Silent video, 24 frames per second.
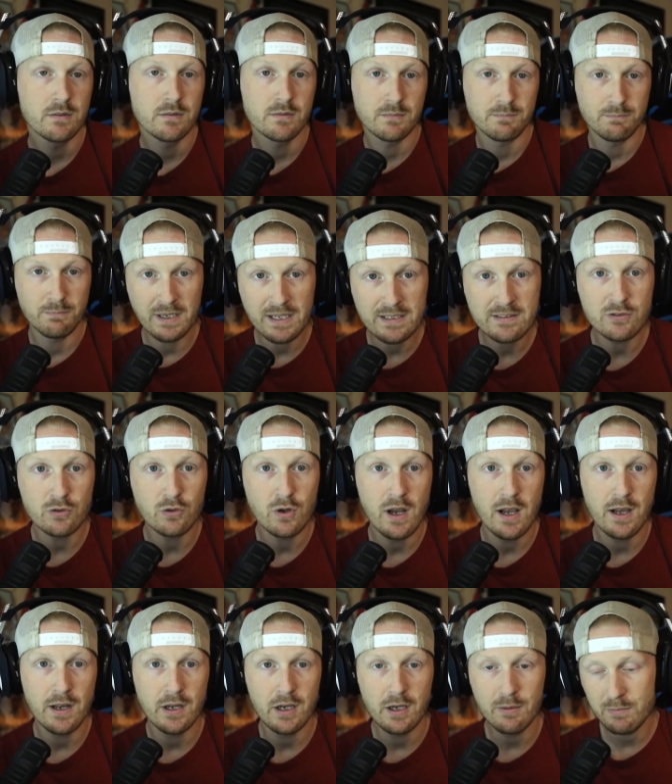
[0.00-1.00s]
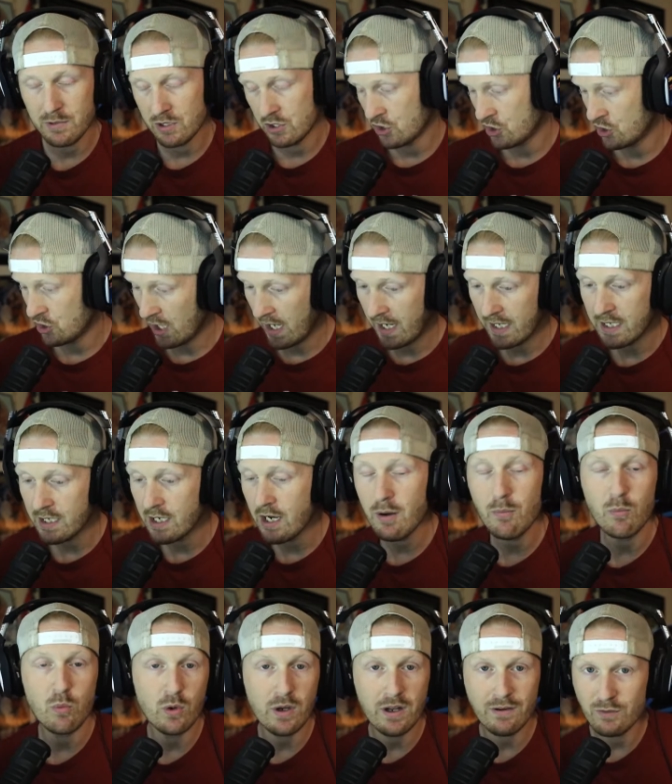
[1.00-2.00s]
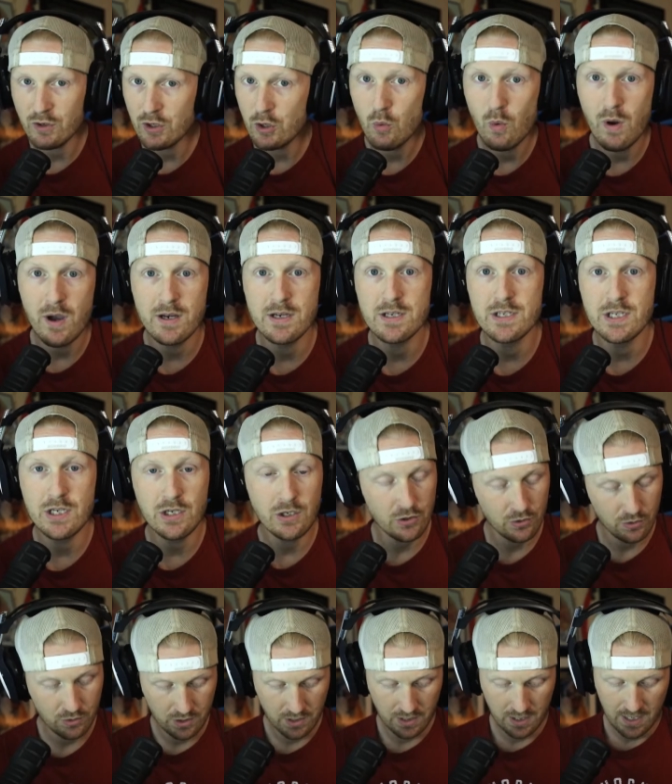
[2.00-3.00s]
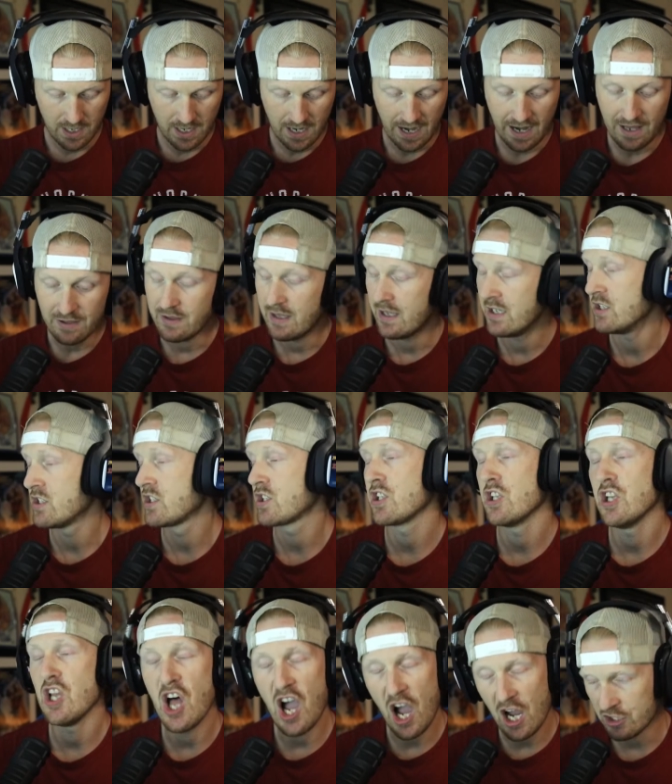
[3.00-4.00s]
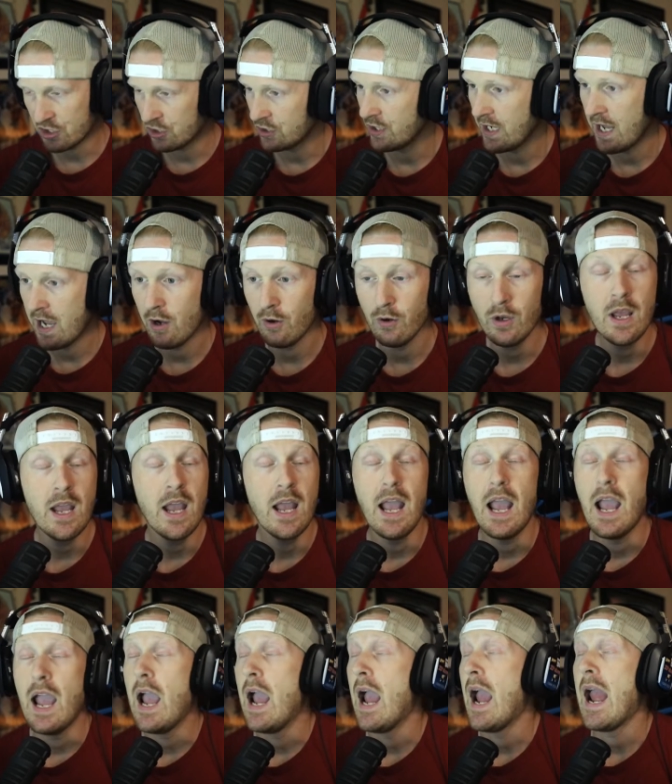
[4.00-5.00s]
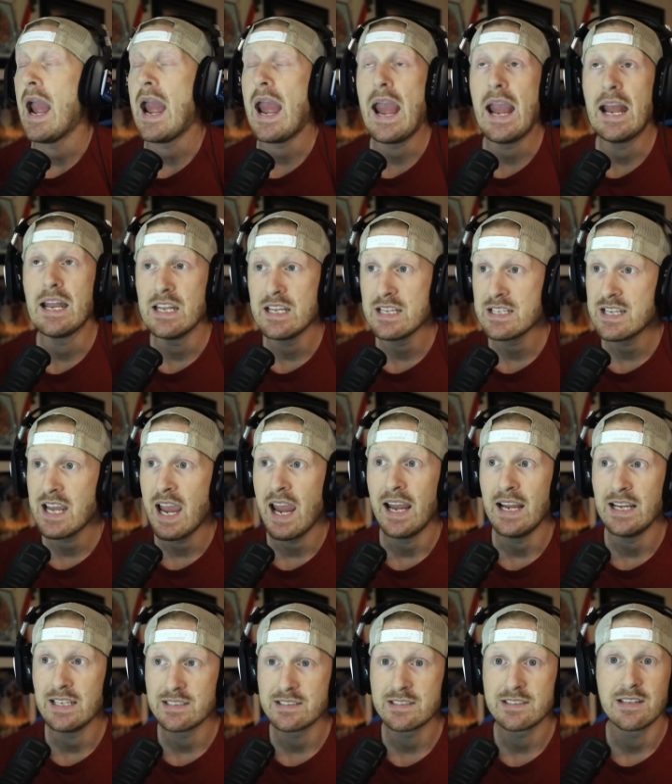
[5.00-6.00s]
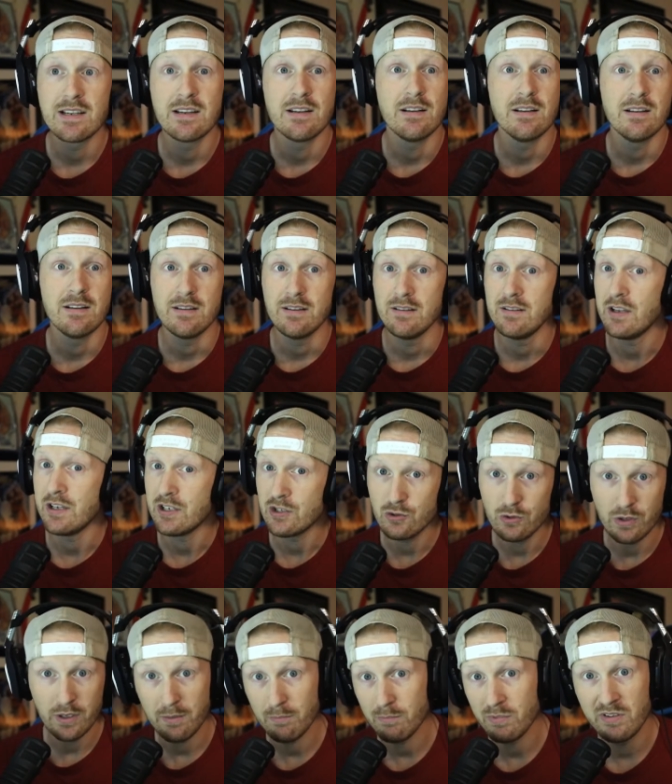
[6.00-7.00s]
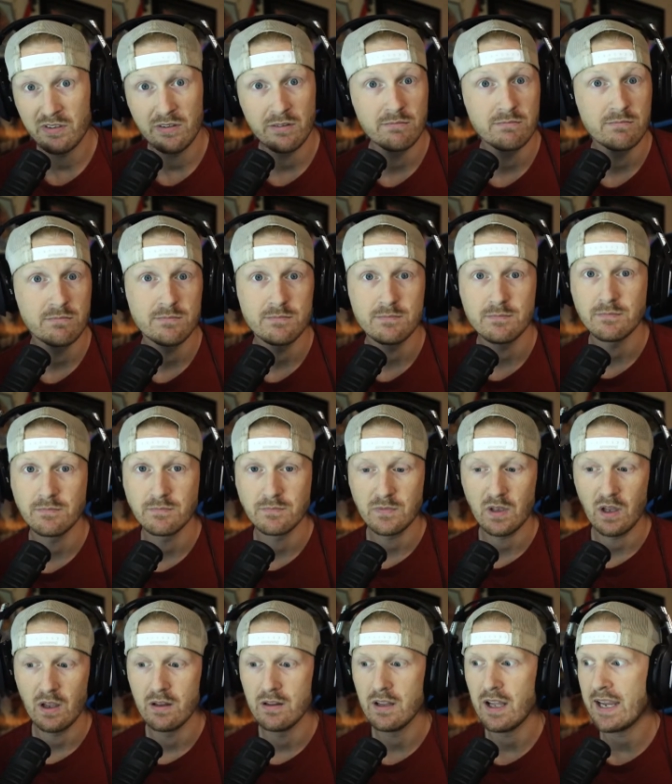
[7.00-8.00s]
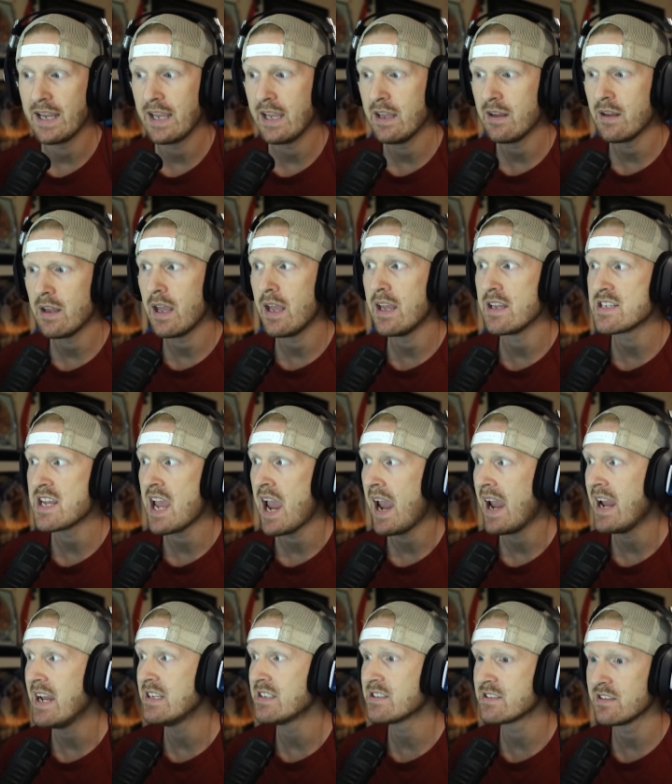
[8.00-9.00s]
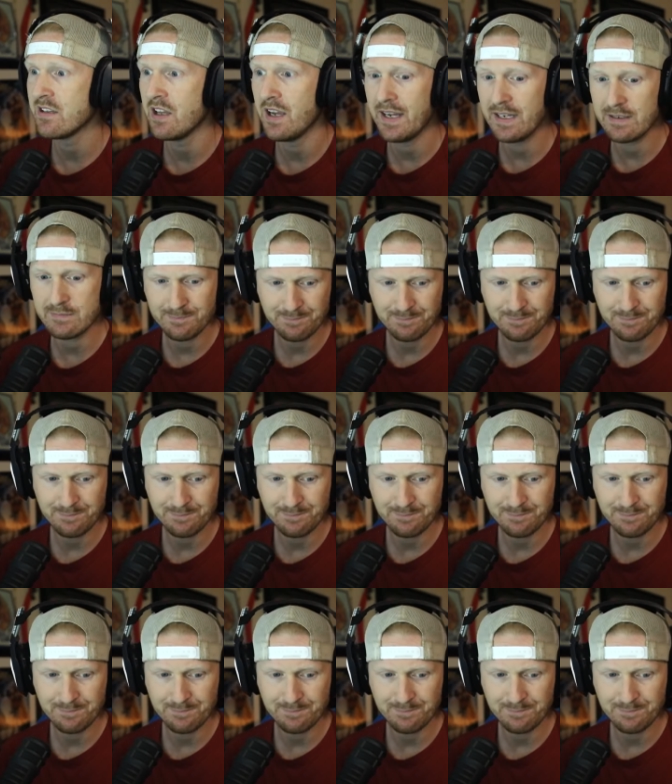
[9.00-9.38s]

mix her on up, shake it up, whatever you want to do, and then slosh her down. And it tastes like dreams. Like it, it tastes like